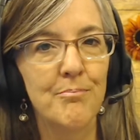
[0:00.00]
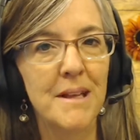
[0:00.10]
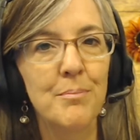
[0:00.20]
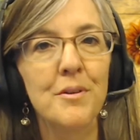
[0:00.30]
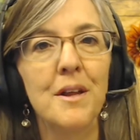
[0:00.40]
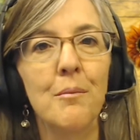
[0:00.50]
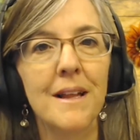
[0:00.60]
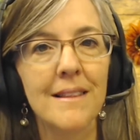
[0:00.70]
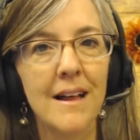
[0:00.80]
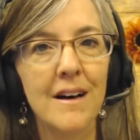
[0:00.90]
people that we
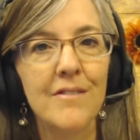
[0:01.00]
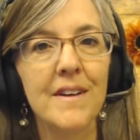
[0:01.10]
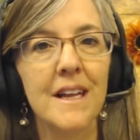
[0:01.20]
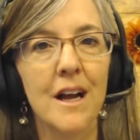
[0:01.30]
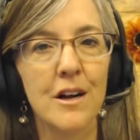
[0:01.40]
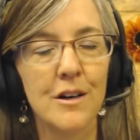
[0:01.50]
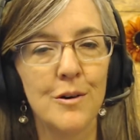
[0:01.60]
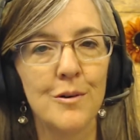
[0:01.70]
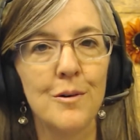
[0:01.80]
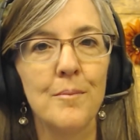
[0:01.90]
love in our
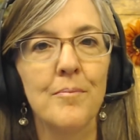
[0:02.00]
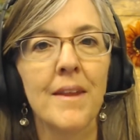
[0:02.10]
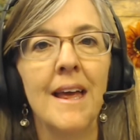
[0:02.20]
home.